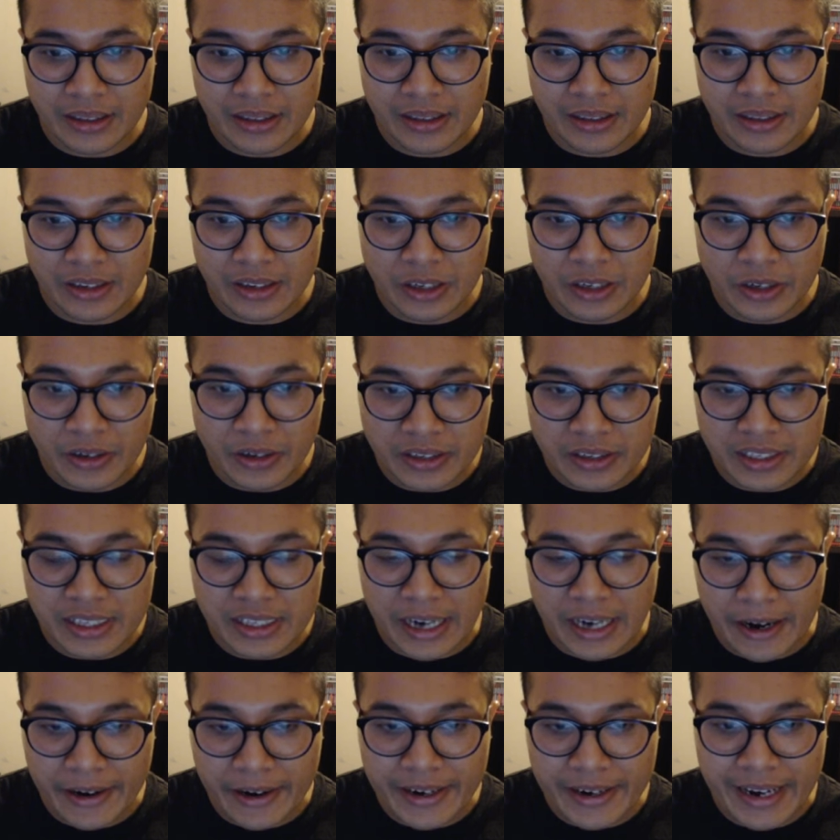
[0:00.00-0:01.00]
you're
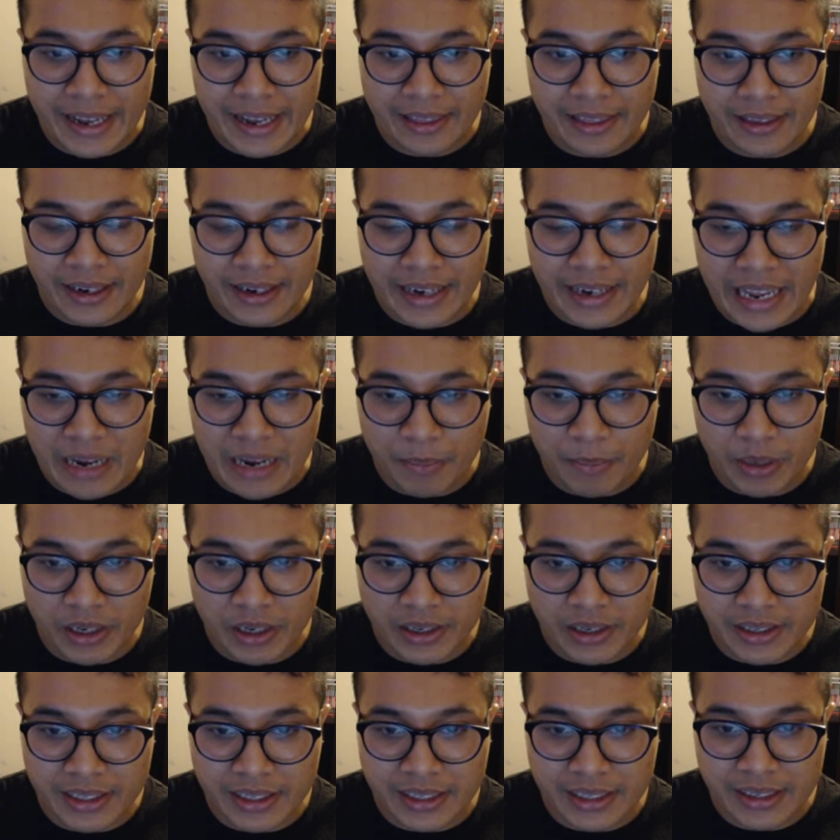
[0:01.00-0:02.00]
staring at the
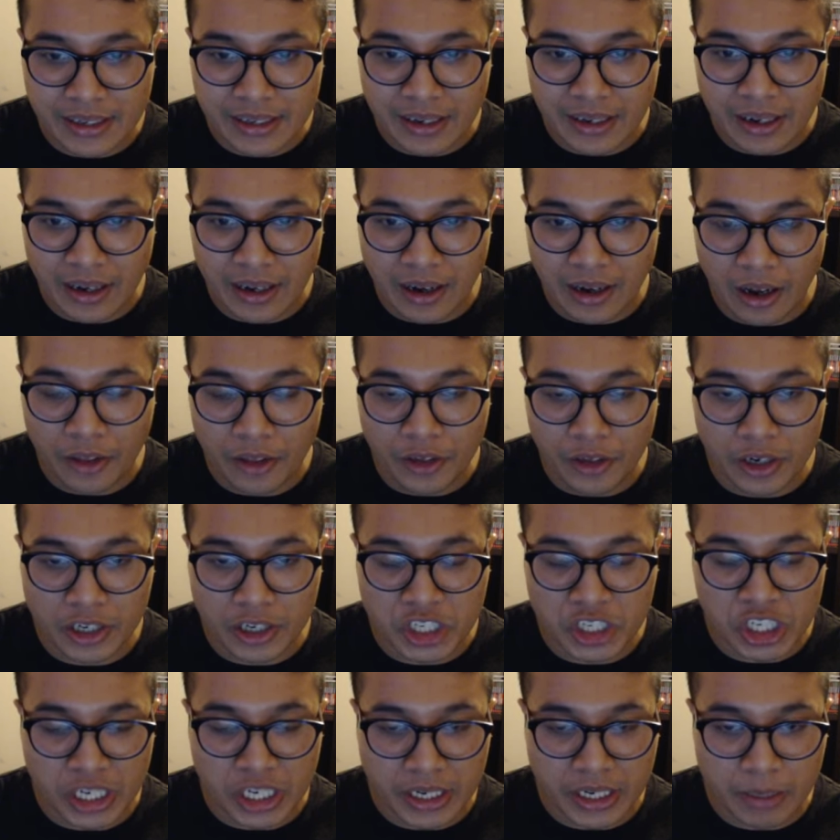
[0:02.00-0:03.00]
neighbor's other
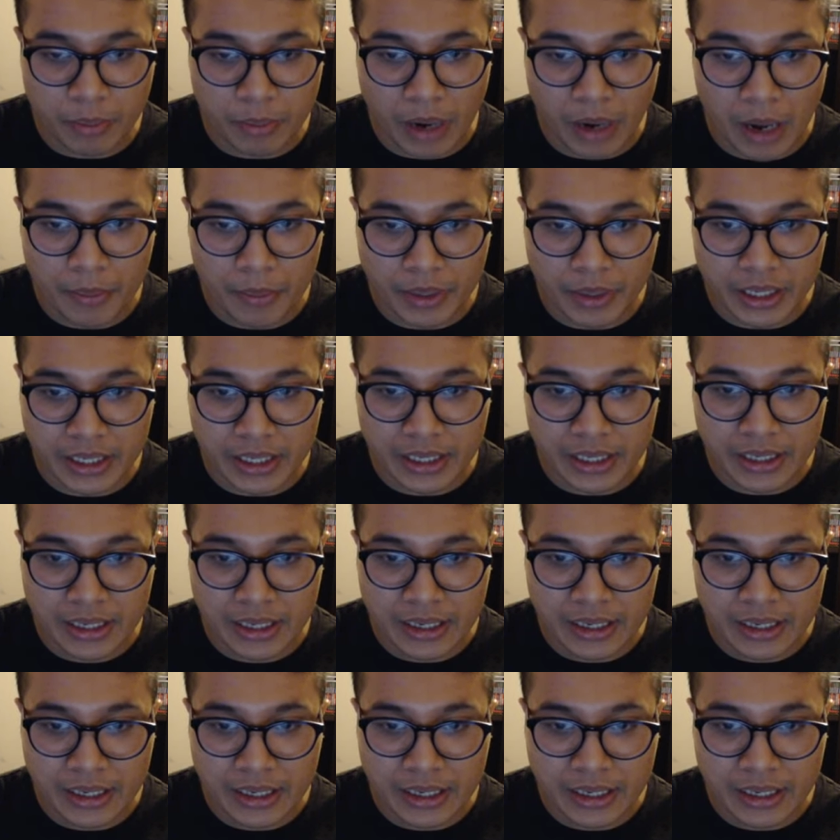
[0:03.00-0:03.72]
shitty property.